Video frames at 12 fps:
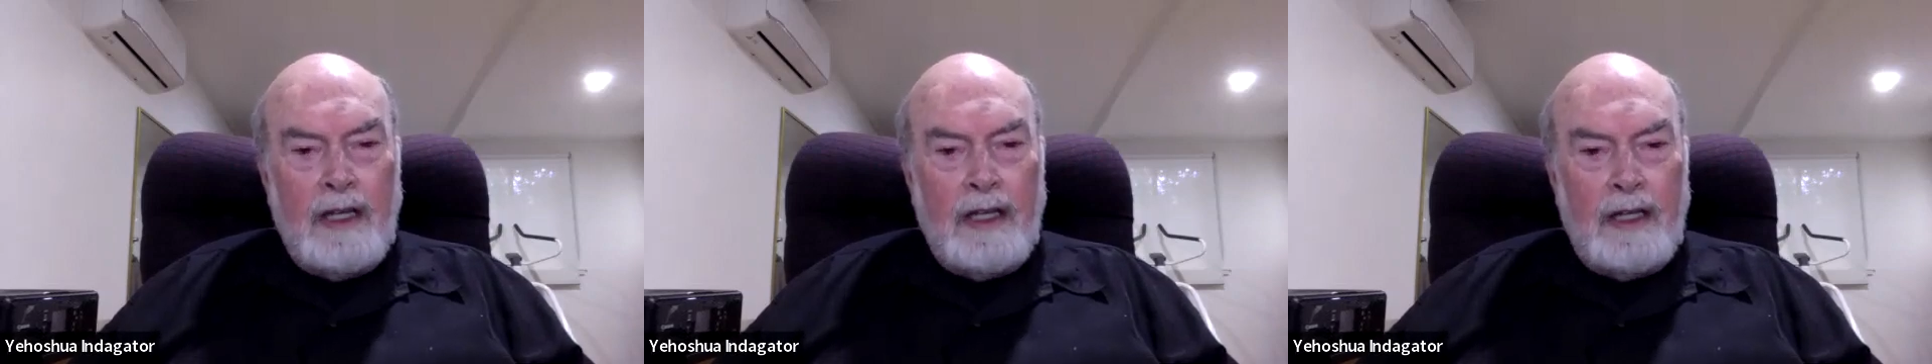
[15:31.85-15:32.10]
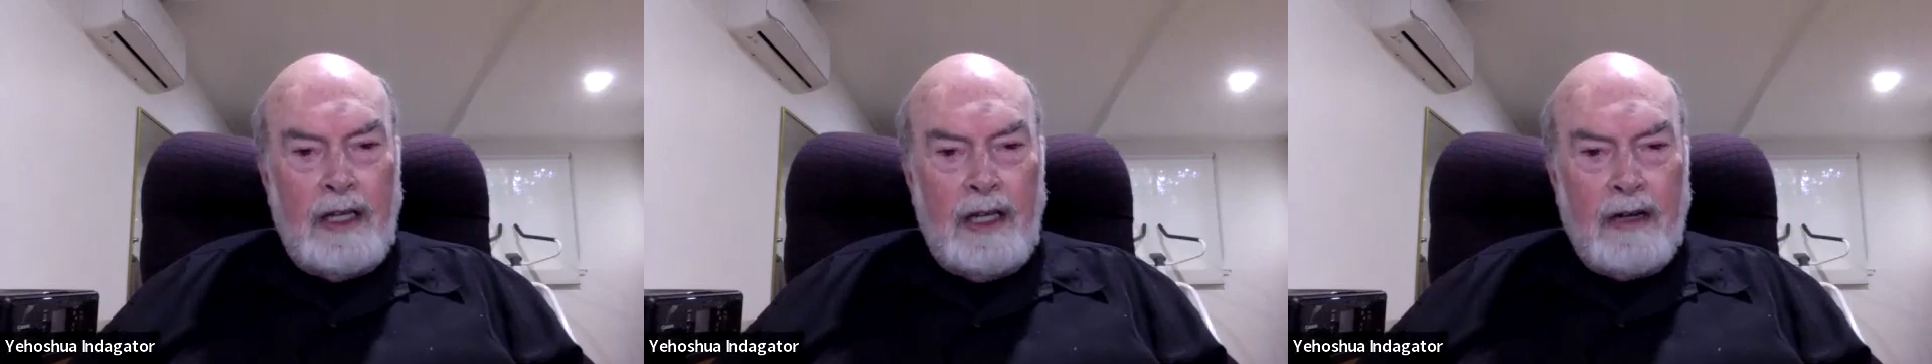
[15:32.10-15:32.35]

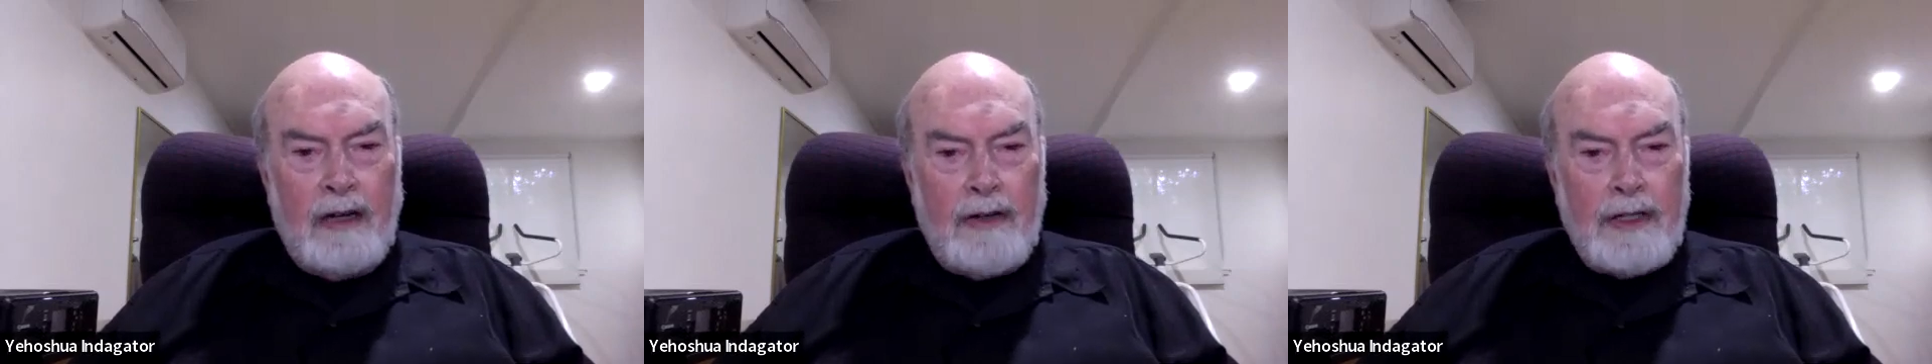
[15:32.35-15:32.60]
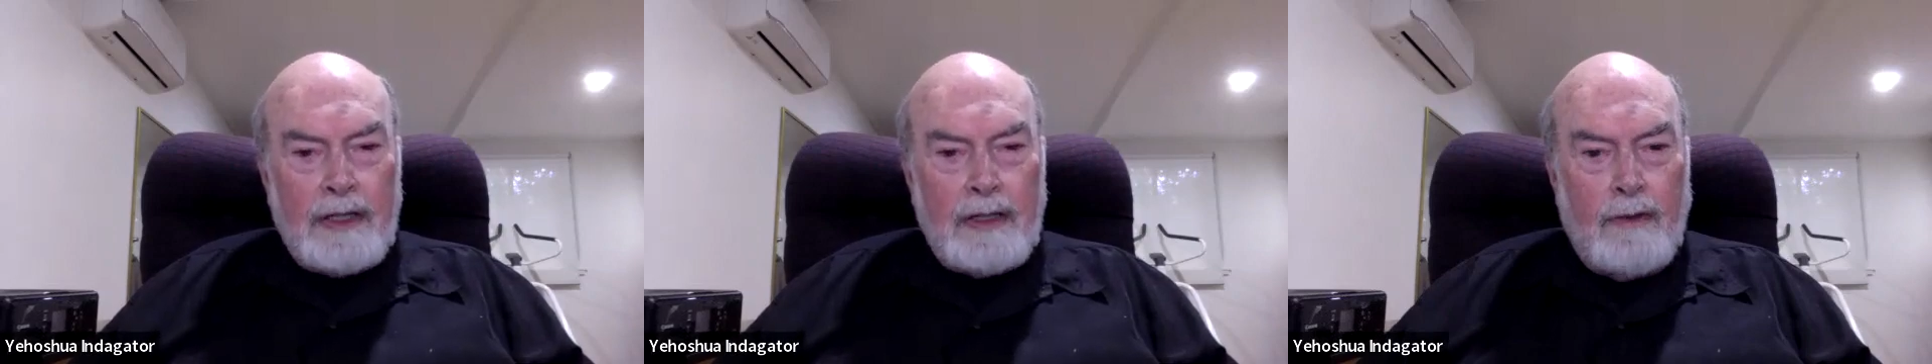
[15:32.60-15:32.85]
in
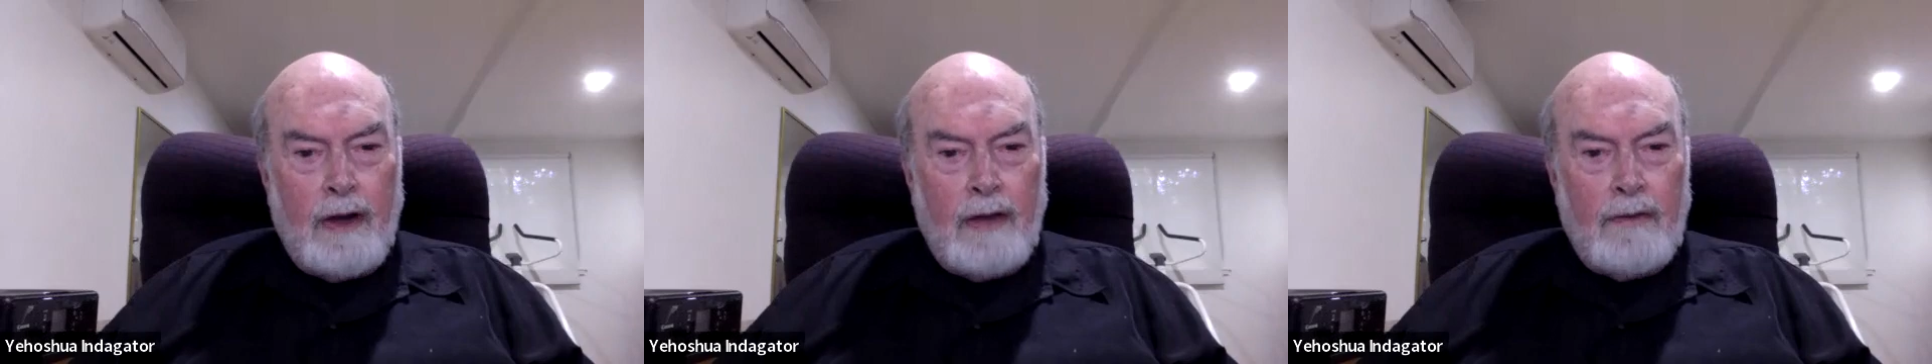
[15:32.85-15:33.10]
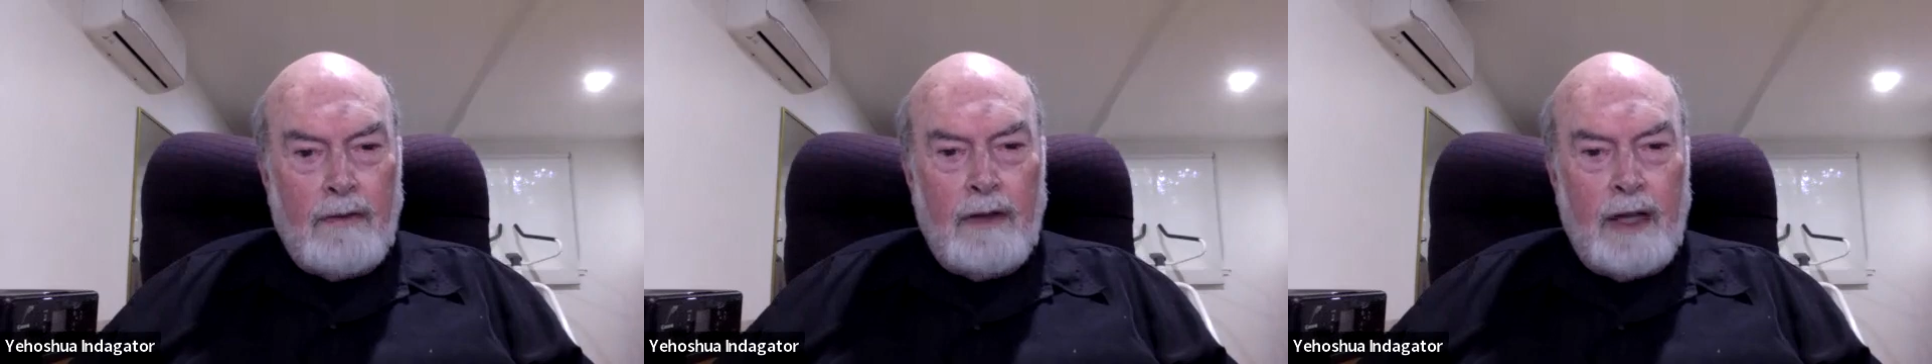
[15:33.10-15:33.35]
increased
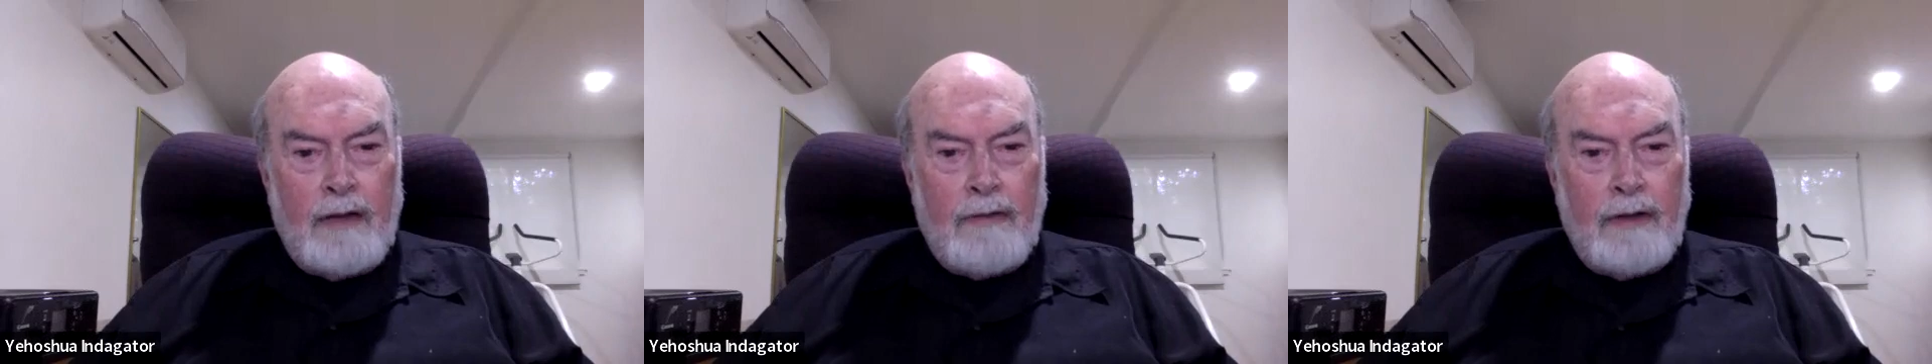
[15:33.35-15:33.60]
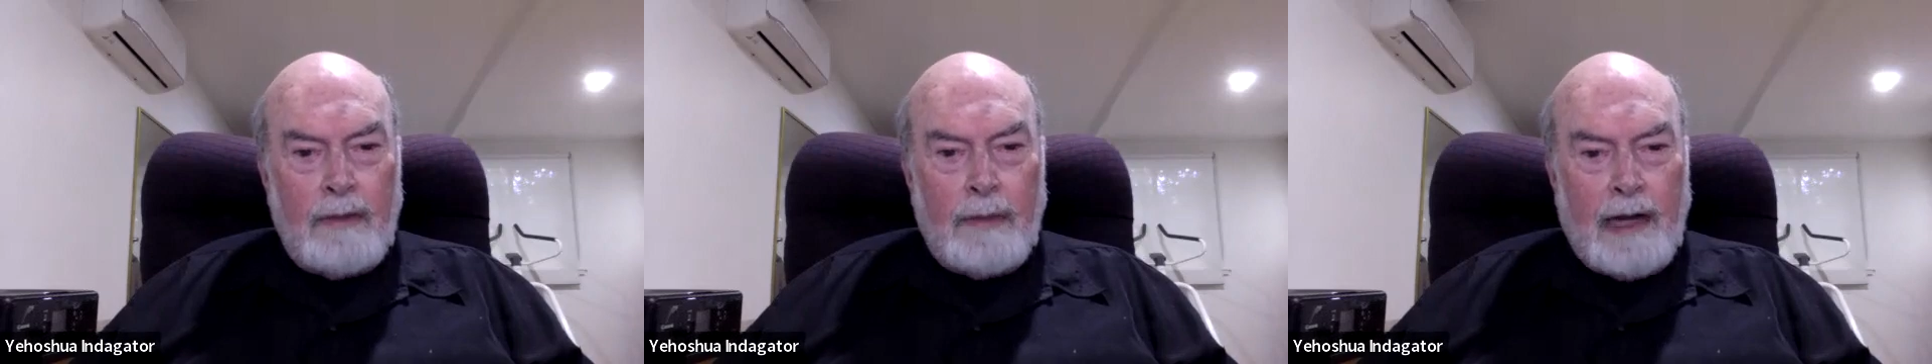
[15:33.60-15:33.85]
survival and
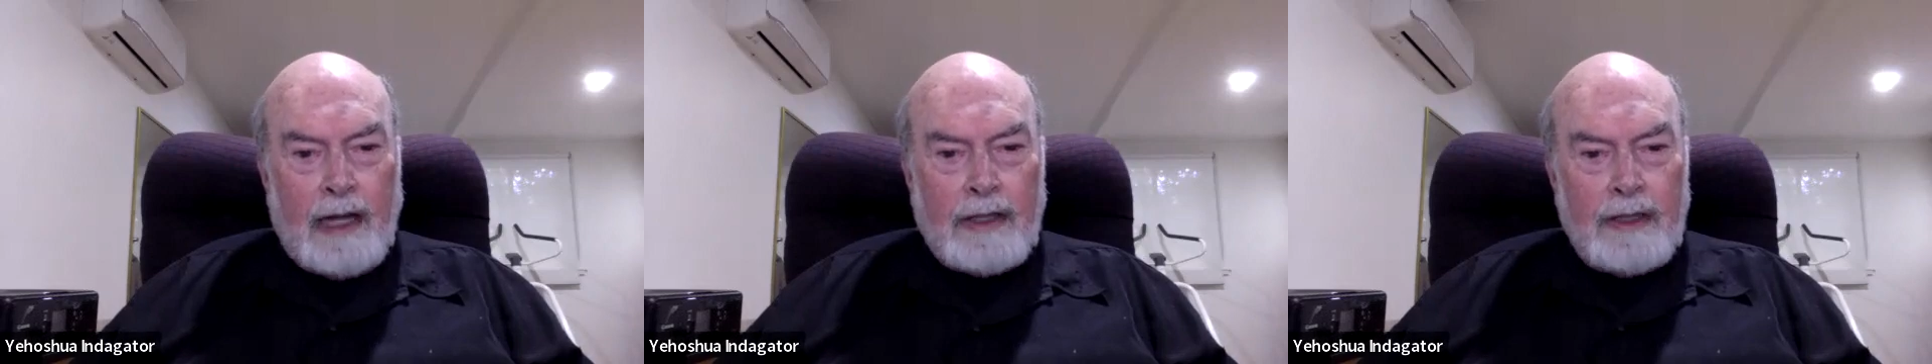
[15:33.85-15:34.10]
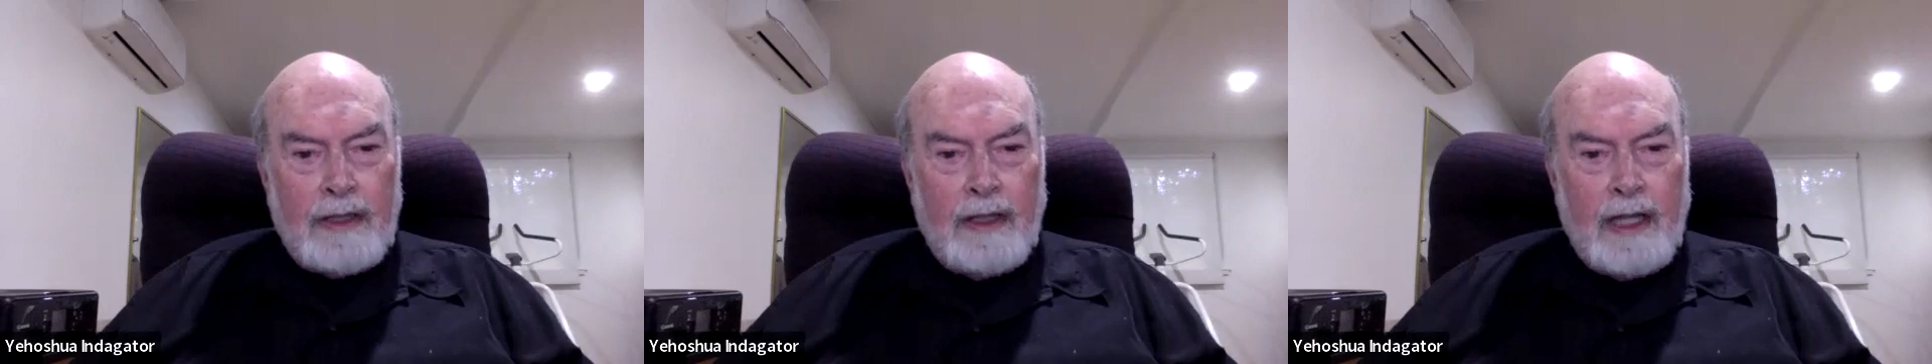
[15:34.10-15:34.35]

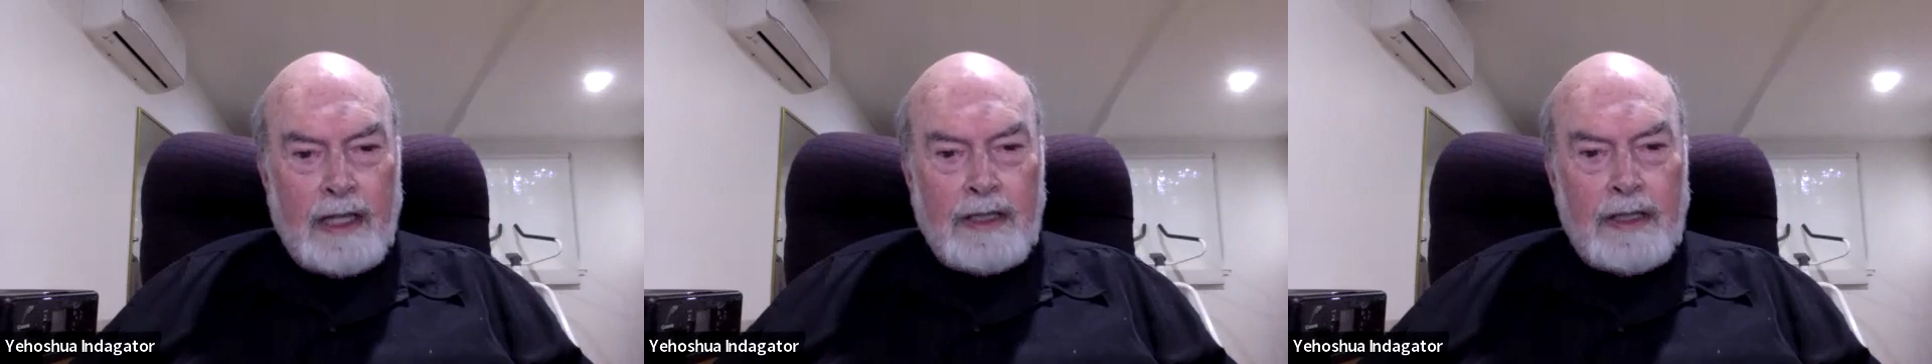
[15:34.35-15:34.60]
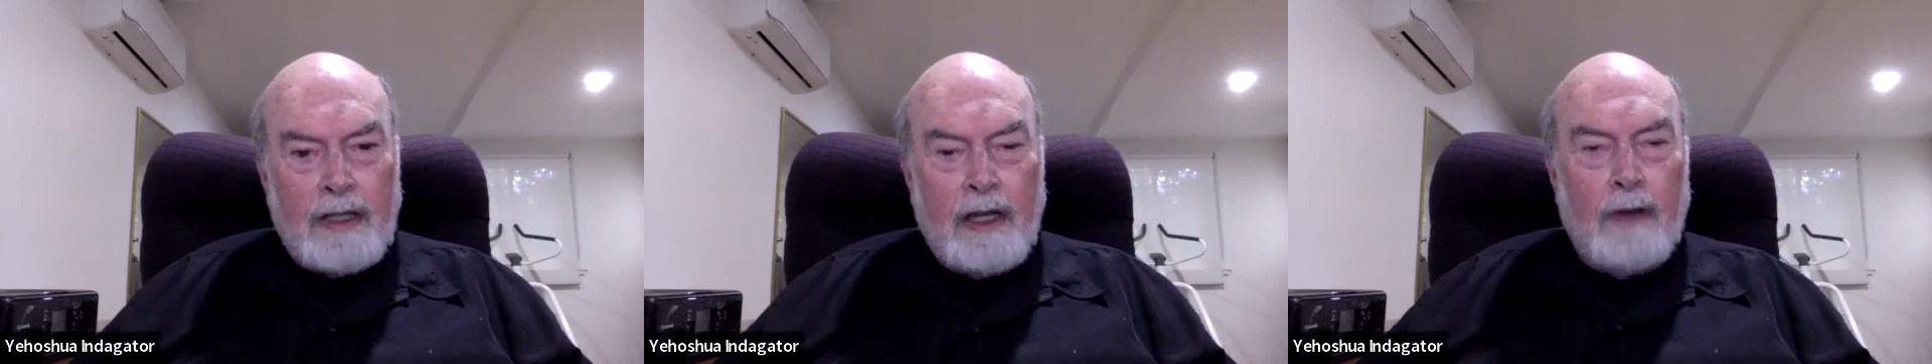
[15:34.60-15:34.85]
reproduction. That's
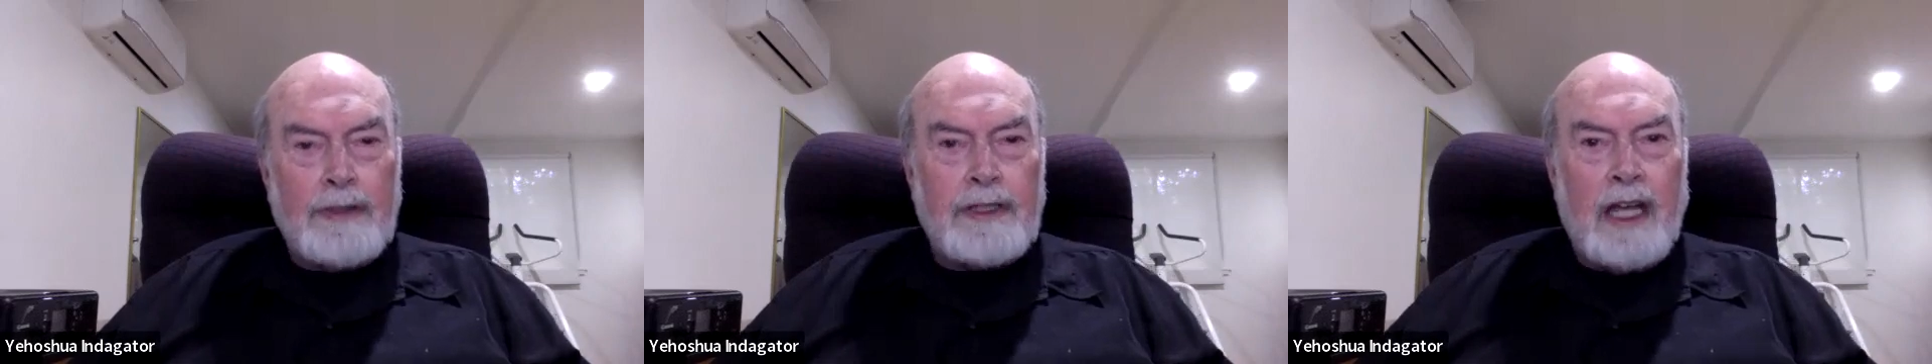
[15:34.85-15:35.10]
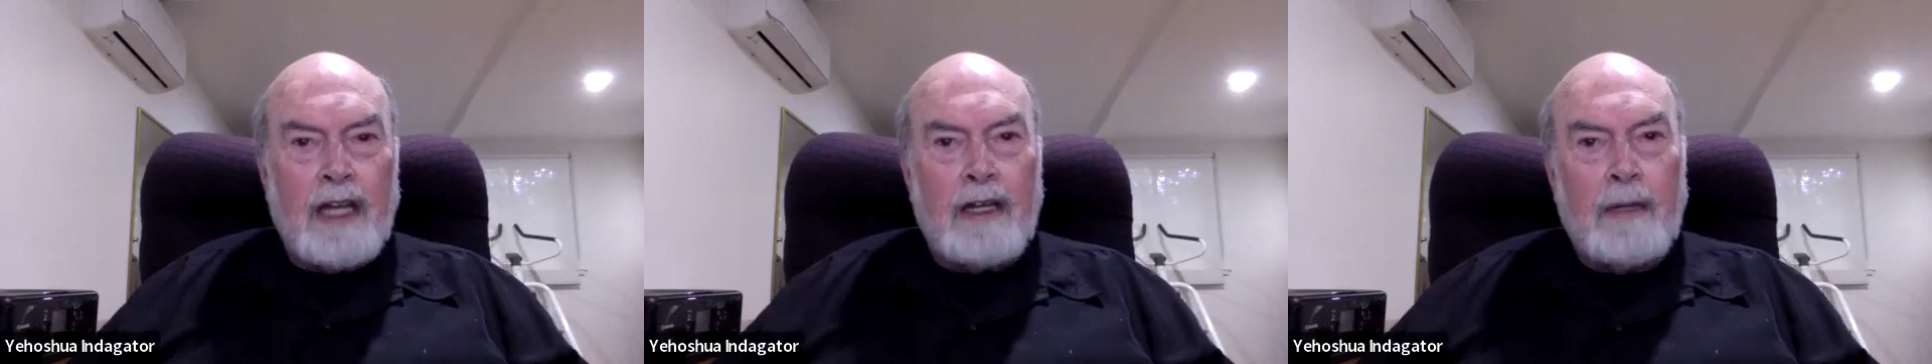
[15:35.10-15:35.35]
the gold
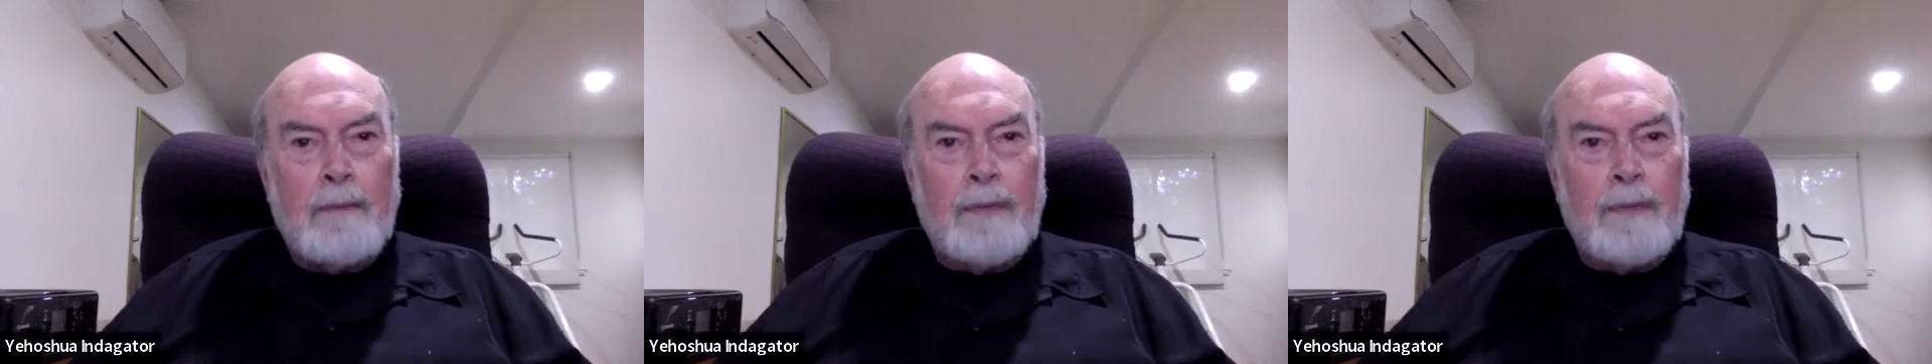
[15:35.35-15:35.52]
standard.